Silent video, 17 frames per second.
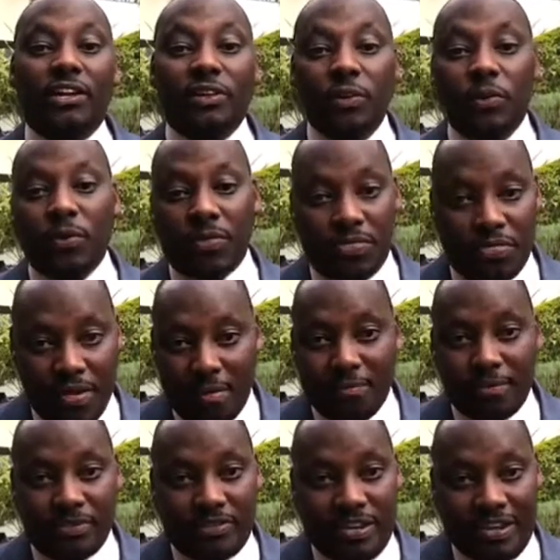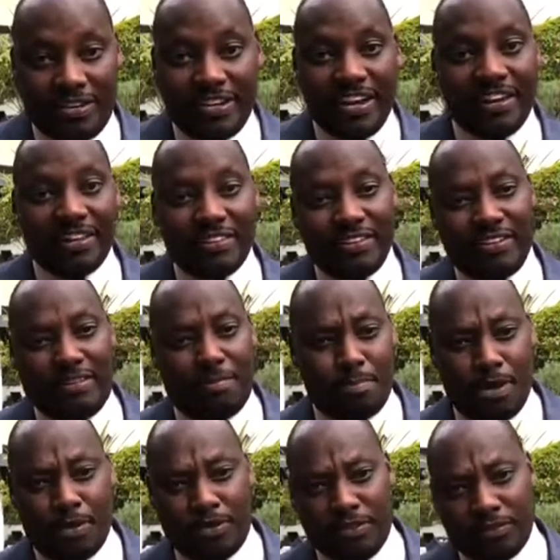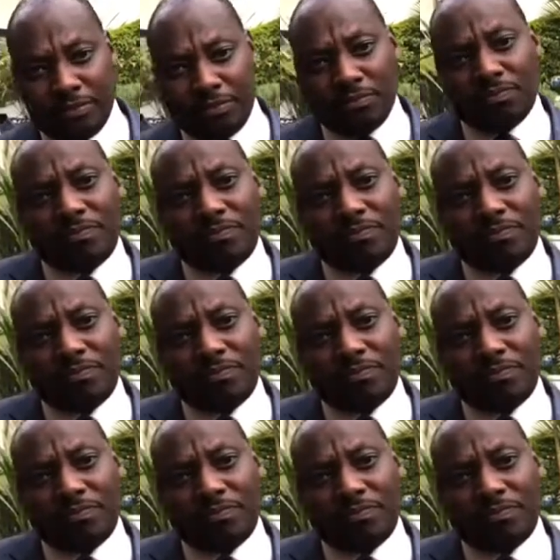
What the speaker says: your thermostat. Think about it.